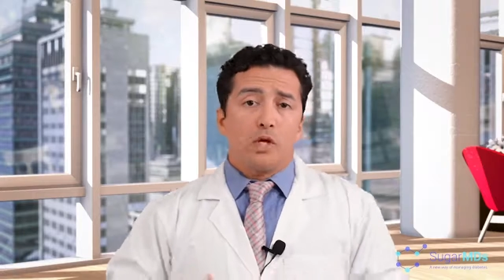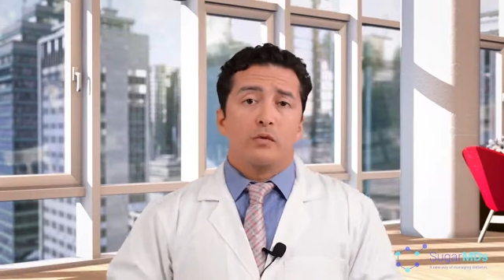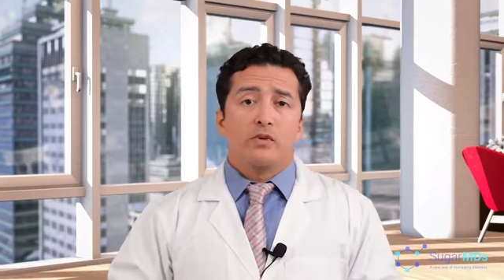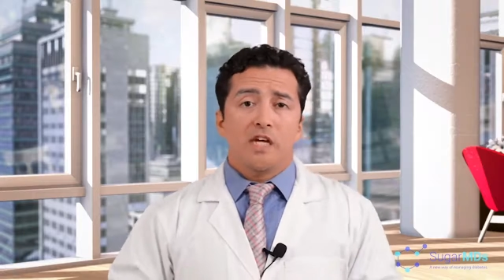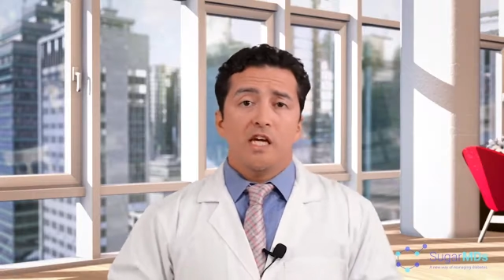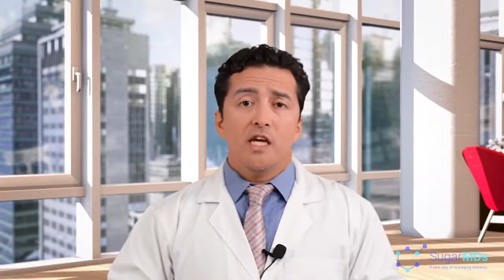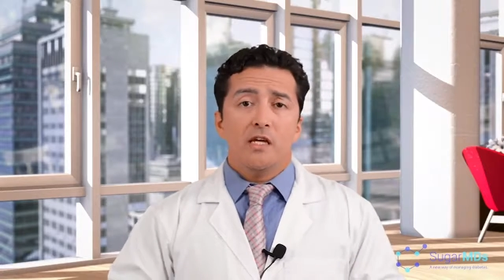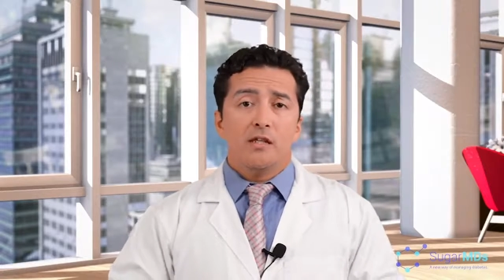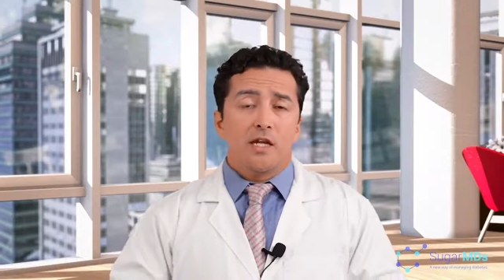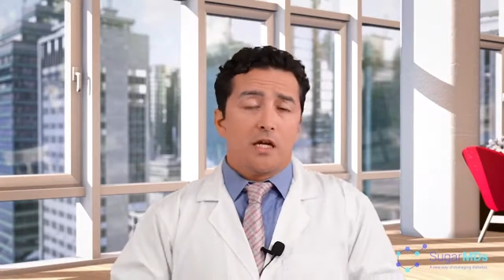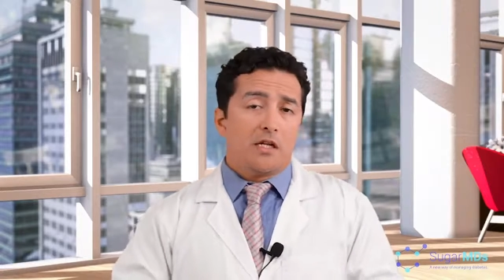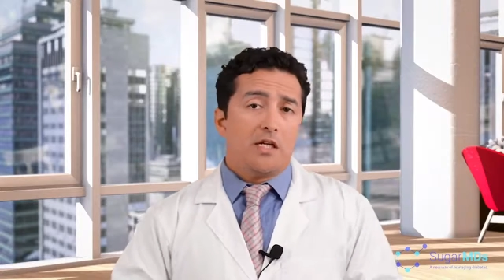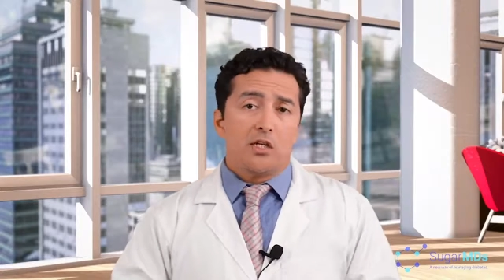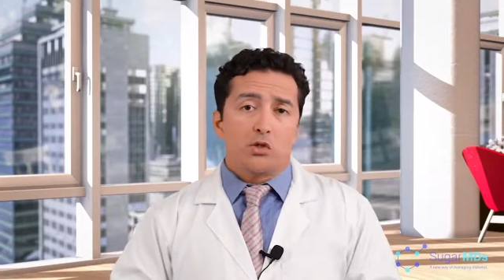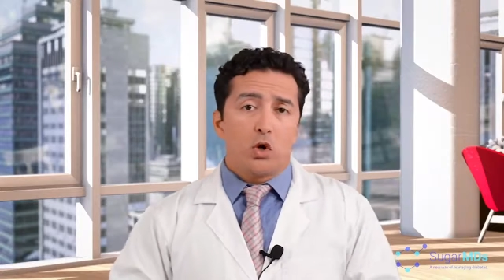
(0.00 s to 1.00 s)
when we eat,
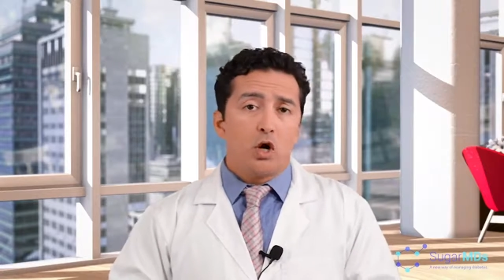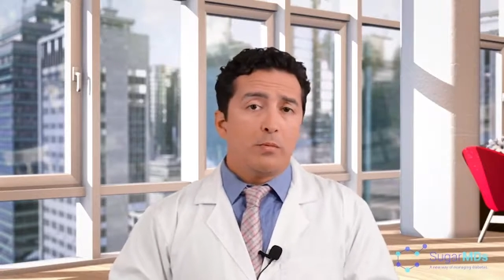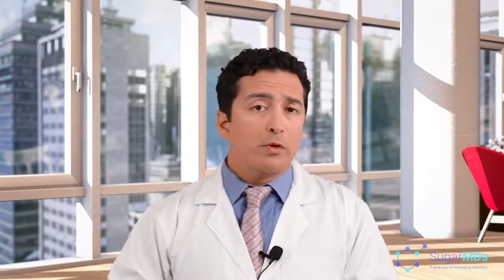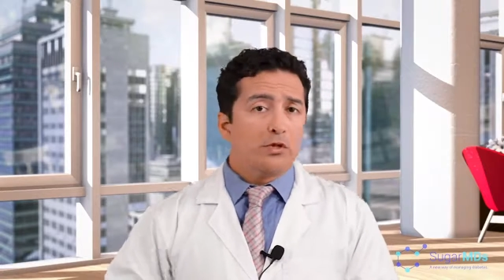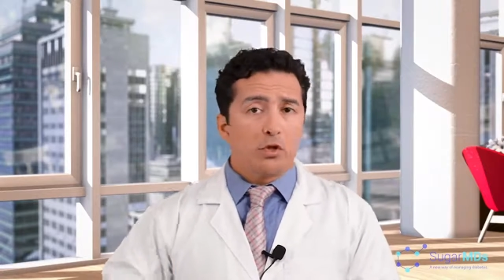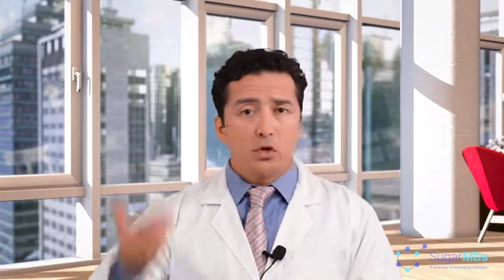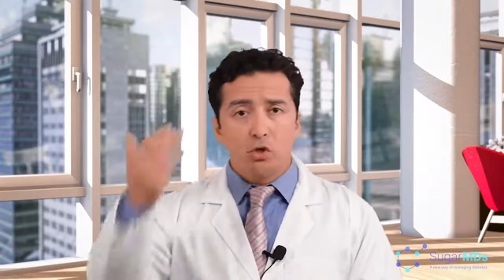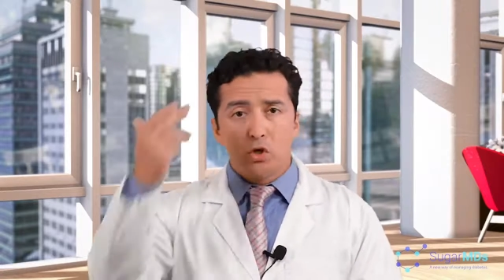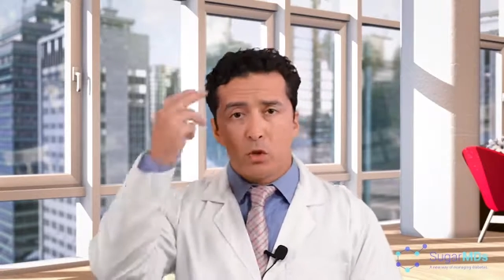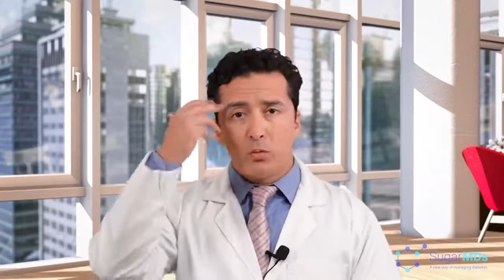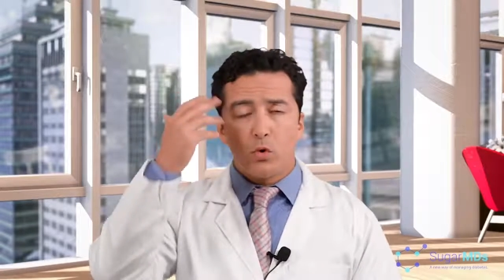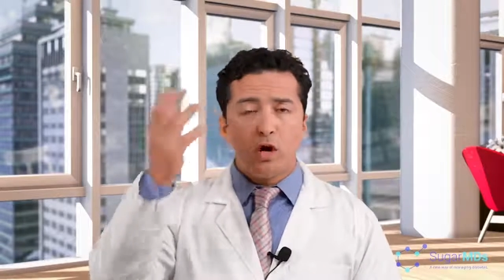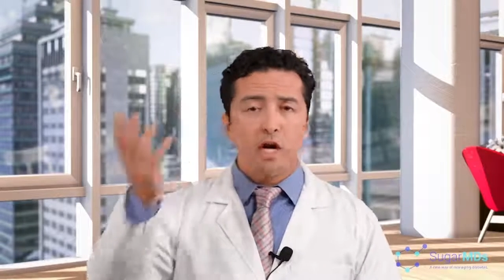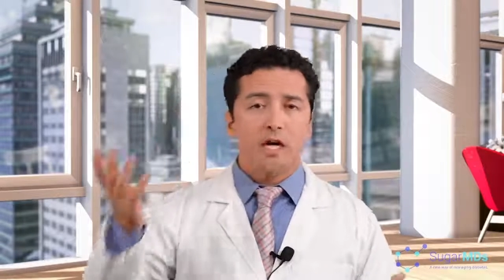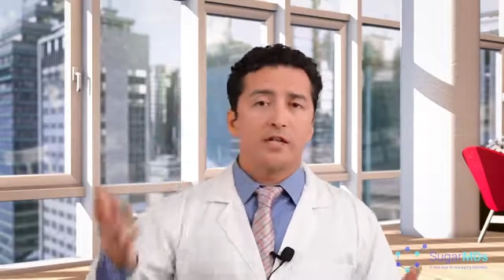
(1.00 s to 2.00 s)
that these hormones go to your
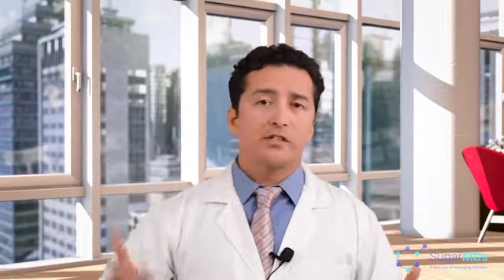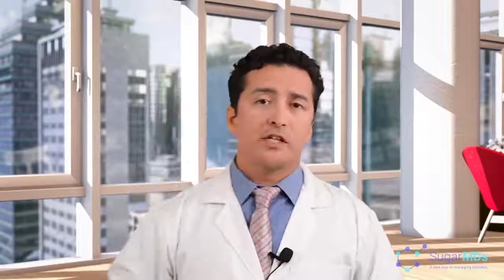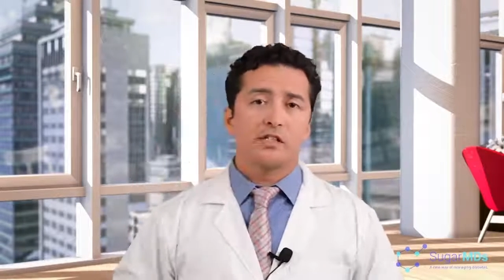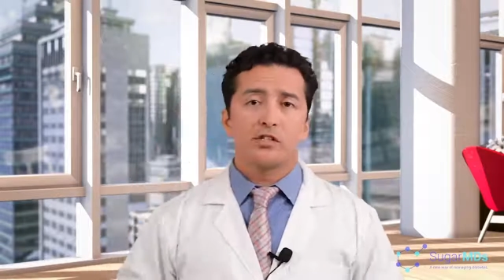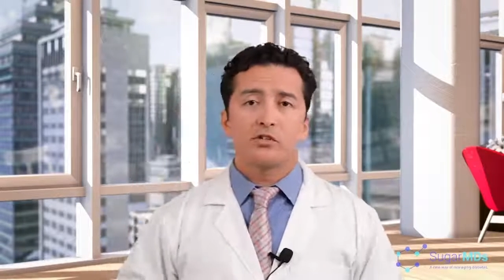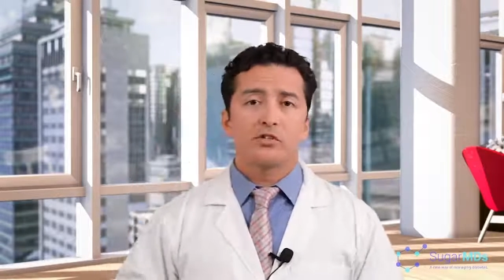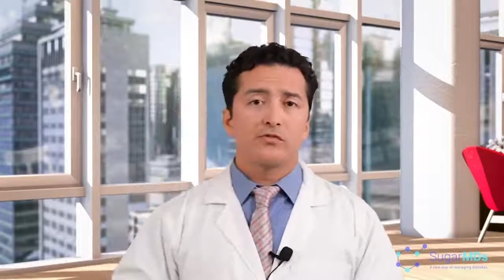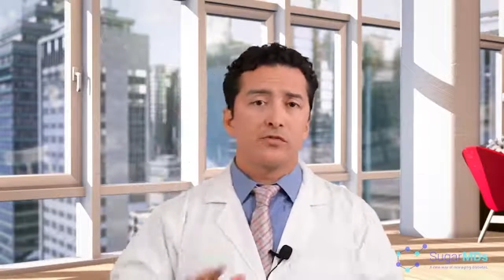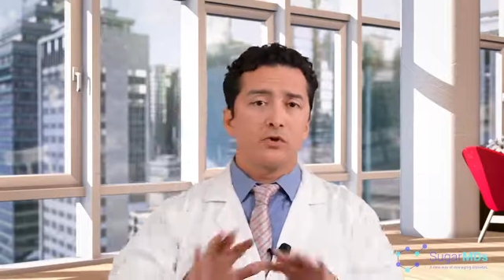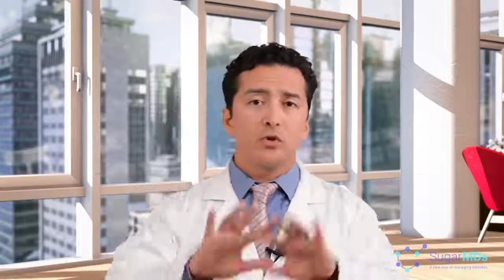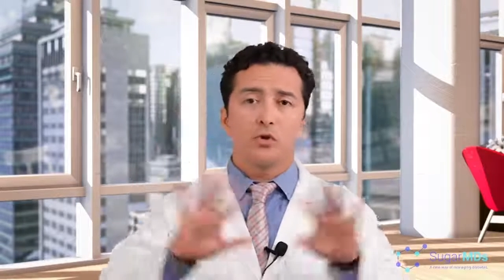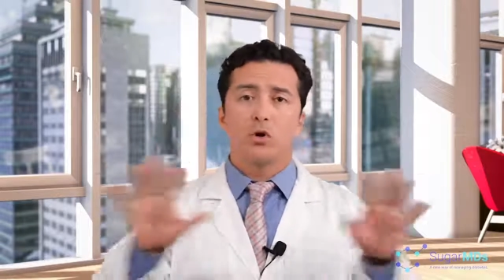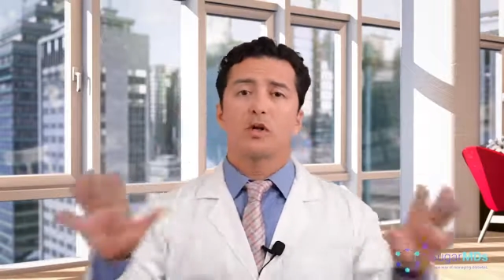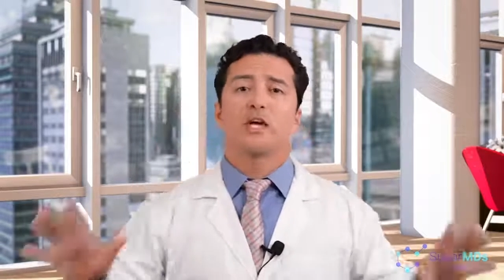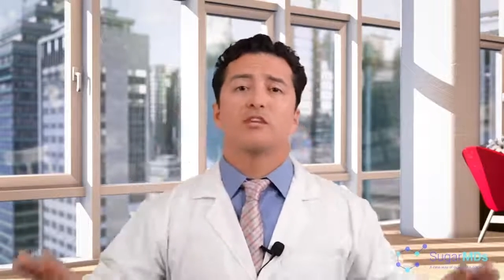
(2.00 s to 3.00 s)
brain, says there's
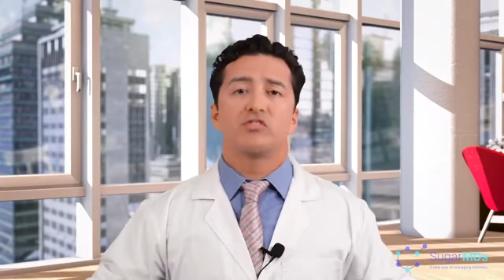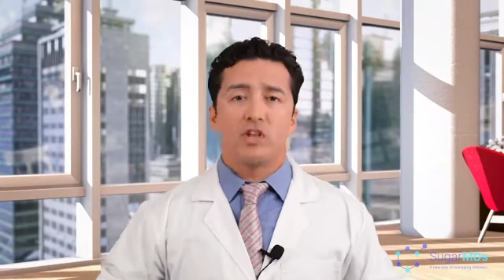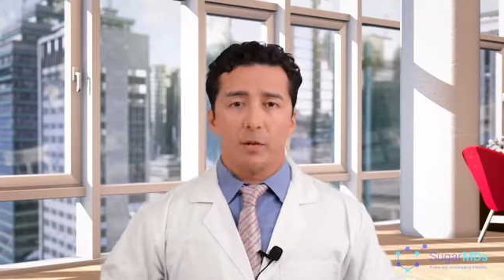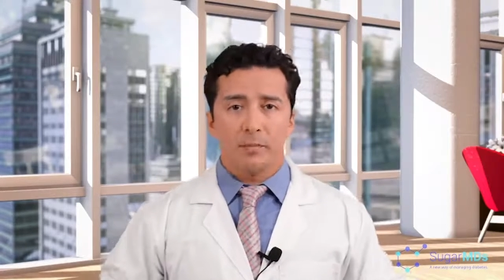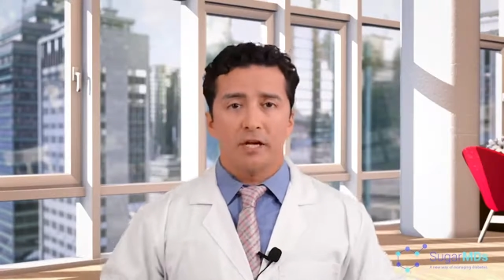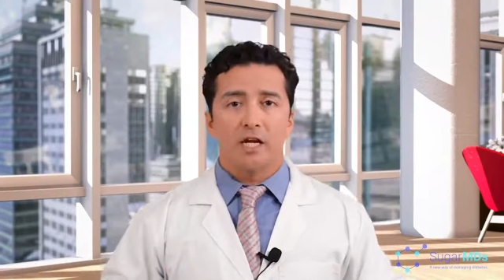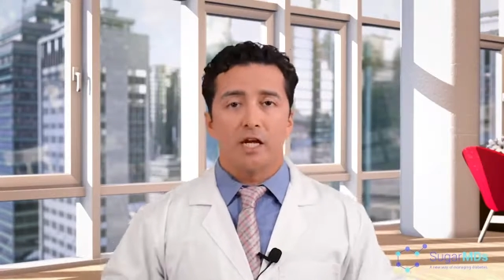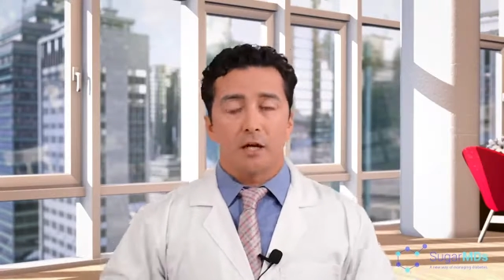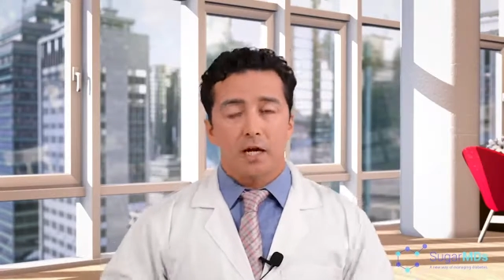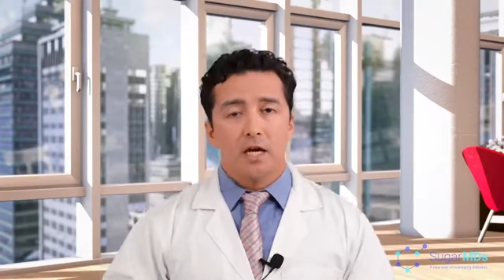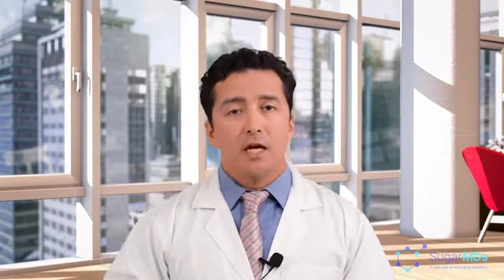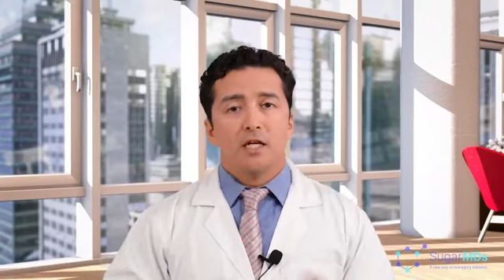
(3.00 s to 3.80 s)
food, okay, stop eating.